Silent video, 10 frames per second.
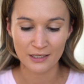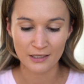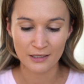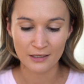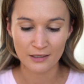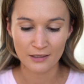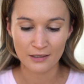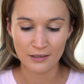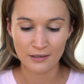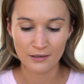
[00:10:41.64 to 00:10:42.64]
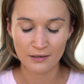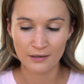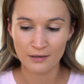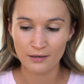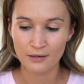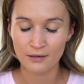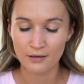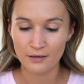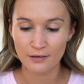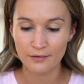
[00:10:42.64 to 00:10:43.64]

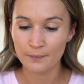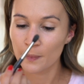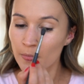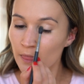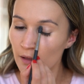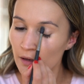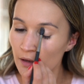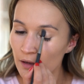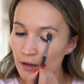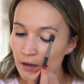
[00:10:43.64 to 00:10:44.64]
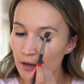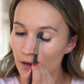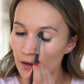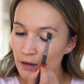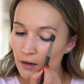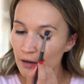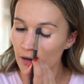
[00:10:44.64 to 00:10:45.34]
No one is speaking in this clip.